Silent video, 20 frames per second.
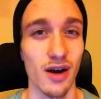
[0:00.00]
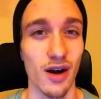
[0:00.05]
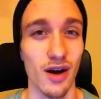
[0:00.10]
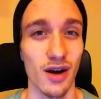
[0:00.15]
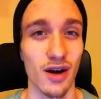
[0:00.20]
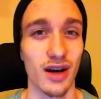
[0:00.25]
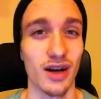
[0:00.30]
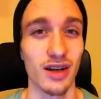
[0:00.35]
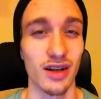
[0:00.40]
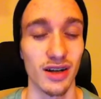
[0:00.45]

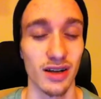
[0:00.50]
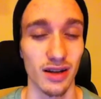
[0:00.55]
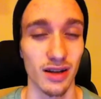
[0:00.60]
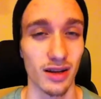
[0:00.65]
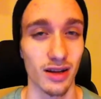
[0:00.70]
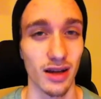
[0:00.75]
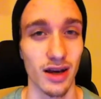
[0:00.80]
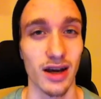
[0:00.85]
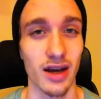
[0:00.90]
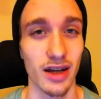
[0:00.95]

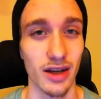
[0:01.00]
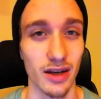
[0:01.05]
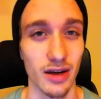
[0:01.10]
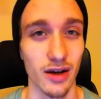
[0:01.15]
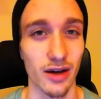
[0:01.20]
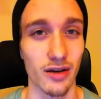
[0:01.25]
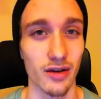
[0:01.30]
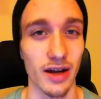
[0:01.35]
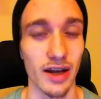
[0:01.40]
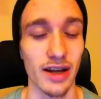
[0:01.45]
online.
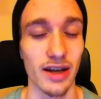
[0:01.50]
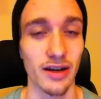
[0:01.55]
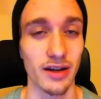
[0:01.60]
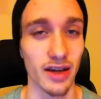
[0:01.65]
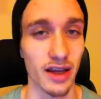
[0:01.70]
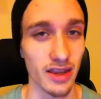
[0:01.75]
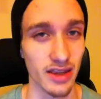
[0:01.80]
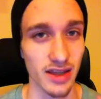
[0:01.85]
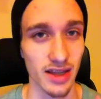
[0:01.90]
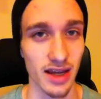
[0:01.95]
All right, and I'll
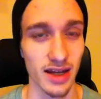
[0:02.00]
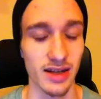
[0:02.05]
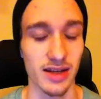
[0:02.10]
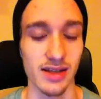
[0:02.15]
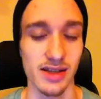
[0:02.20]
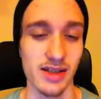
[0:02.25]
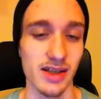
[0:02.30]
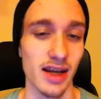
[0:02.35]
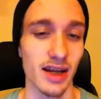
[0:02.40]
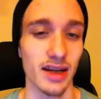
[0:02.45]
get to that in a
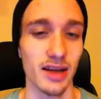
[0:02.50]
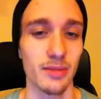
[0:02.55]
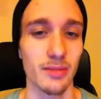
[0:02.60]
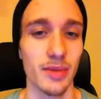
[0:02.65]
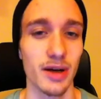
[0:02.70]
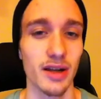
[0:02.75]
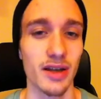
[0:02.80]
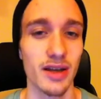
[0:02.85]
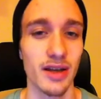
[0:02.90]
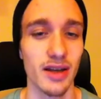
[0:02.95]
second.
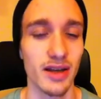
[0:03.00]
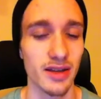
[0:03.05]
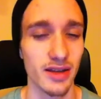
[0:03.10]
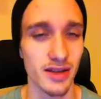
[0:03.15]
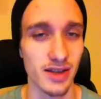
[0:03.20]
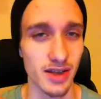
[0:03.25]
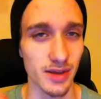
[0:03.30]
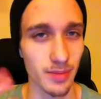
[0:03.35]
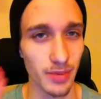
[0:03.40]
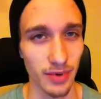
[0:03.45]
But the
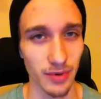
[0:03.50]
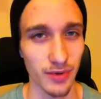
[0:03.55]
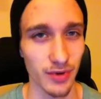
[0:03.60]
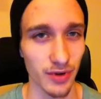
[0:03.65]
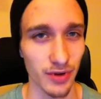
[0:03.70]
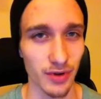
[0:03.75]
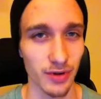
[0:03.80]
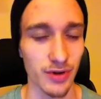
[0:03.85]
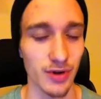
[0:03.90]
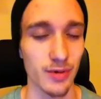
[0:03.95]
tip I want to
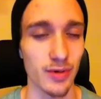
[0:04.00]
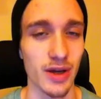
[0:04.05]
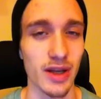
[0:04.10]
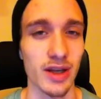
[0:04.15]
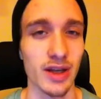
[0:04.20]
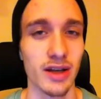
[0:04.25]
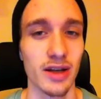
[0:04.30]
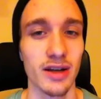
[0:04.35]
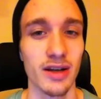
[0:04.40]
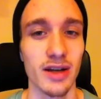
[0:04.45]
throw your way
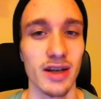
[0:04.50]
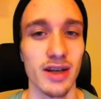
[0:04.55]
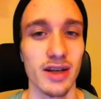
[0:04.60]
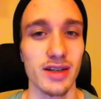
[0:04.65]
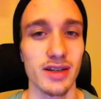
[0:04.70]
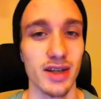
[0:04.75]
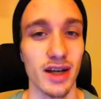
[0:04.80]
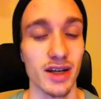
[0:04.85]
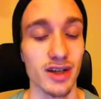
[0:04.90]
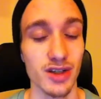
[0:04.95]
here
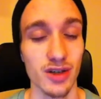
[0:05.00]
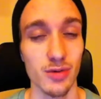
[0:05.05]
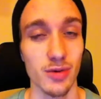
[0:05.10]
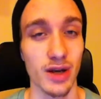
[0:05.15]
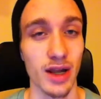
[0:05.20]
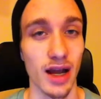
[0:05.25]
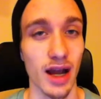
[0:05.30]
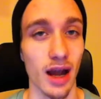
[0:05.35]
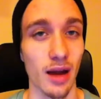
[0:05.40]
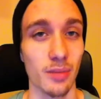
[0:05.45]
is actually what
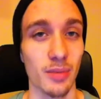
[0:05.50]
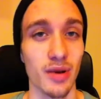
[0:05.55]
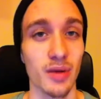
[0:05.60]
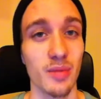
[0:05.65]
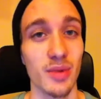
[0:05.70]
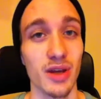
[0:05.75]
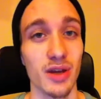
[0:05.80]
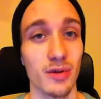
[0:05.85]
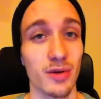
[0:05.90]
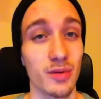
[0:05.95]
happened to
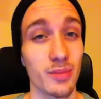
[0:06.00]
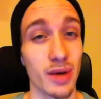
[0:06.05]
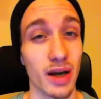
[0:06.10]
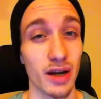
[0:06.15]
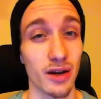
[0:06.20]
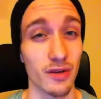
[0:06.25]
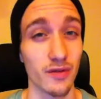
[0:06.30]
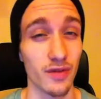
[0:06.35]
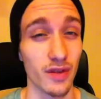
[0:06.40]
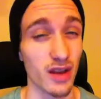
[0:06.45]
me going
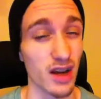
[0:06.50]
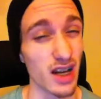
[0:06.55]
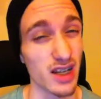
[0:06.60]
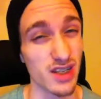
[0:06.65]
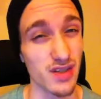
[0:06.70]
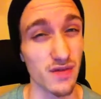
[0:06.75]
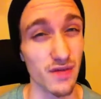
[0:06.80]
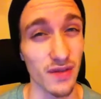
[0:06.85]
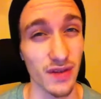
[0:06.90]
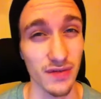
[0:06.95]
back over the
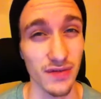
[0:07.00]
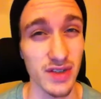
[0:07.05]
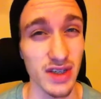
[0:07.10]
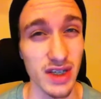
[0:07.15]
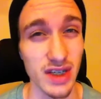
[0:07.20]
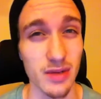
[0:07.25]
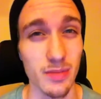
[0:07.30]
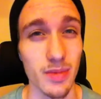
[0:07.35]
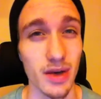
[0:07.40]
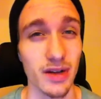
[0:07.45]
last
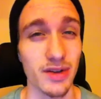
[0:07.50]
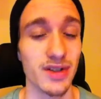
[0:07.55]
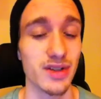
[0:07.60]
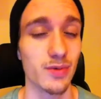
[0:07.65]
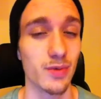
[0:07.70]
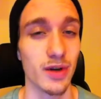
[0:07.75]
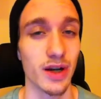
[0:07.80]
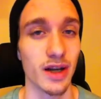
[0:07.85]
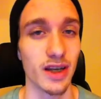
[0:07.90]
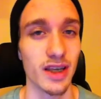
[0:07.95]
15
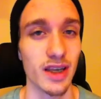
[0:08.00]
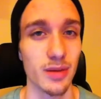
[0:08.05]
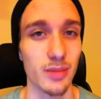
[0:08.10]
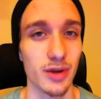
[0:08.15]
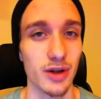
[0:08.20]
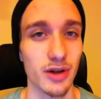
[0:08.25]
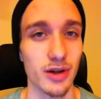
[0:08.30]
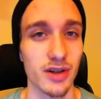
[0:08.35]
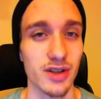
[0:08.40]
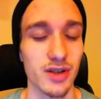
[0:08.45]
months when I came
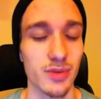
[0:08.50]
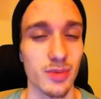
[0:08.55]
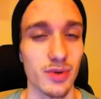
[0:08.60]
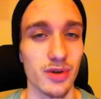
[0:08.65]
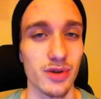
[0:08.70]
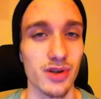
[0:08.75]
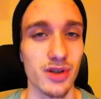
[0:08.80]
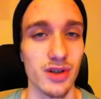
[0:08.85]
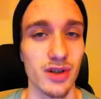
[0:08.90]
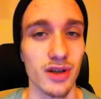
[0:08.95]
across a
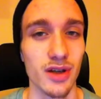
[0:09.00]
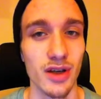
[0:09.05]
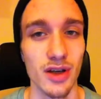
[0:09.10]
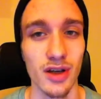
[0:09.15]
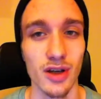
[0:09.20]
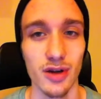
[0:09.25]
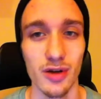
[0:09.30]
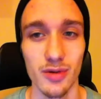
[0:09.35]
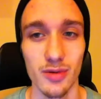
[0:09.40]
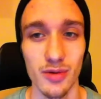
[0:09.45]
person
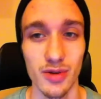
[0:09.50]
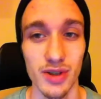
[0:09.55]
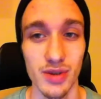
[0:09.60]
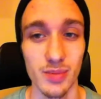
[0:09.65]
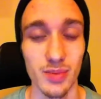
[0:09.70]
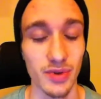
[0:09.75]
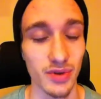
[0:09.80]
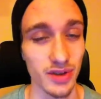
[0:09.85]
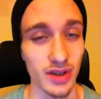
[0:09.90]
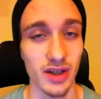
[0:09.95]
who was
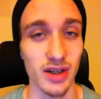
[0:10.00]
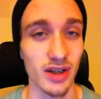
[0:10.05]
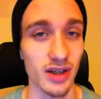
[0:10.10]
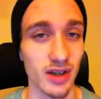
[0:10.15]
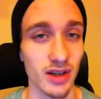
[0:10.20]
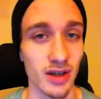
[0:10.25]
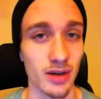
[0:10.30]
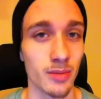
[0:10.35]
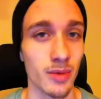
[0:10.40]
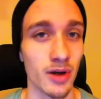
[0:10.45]
building an
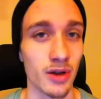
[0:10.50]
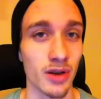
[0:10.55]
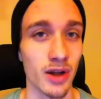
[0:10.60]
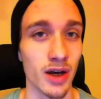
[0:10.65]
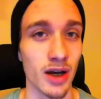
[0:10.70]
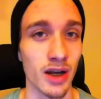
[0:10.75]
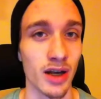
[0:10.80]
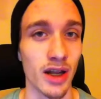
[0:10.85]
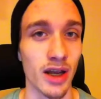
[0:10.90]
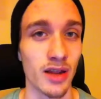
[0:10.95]
income
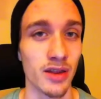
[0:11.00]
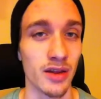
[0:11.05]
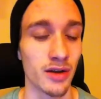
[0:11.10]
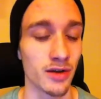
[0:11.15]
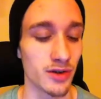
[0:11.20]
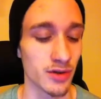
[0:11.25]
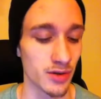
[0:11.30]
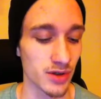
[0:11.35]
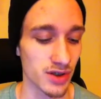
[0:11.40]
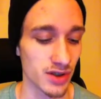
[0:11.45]
online, and they're
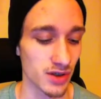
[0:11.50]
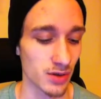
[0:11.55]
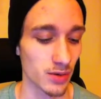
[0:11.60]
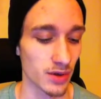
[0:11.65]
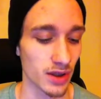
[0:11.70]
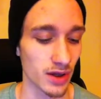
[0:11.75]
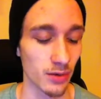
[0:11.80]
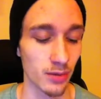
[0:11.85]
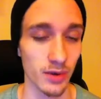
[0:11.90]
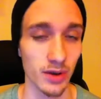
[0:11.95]
doing so
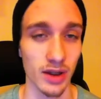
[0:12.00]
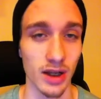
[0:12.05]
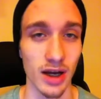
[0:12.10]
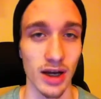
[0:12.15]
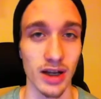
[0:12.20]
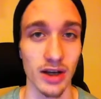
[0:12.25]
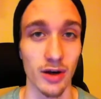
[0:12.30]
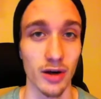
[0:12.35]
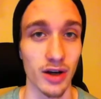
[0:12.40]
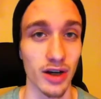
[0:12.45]
without
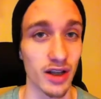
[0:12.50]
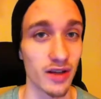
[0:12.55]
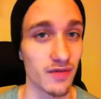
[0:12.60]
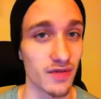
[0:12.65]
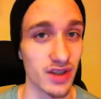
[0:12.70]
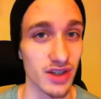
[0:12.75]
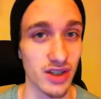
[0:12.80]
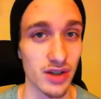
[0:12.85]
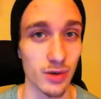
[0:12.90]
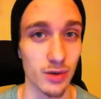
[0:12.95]
relying on
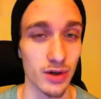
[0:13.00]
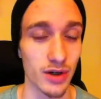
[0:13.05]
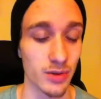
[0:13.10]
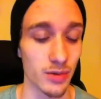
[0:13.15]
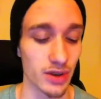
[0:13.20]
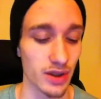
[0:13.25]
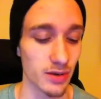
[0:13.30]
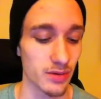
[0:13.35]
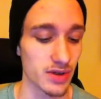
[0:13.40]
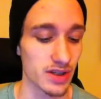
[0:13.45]
inventory,
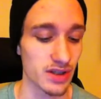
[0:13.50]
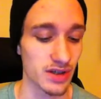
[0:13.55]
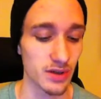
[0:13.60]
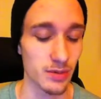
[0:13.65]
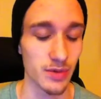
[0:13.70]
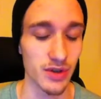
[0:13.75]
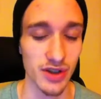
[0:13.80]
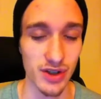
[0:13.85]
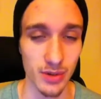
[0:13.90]
without dealing with